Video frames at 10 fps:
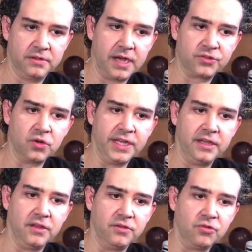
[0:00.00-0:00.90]

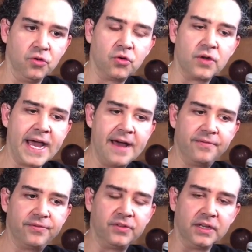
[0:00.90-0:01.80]
Actually, you could
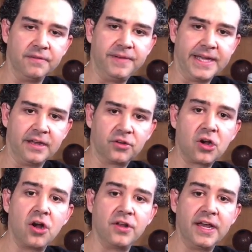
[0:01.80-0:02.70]
have significant
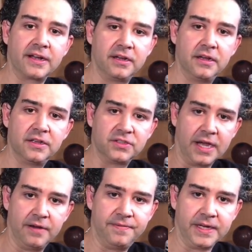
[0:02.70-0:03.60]
cardiac
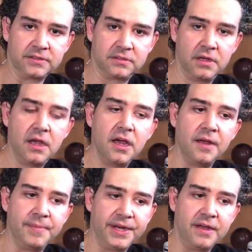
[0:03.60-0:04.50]
side effects, and
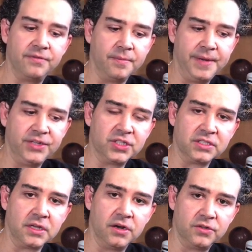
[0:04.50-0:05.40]
many of the patients
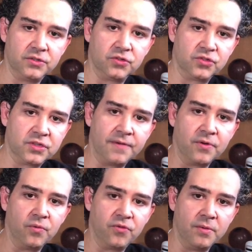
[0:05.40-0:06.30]
that
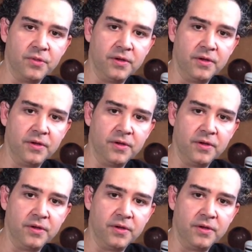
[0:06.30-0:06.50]
suffer from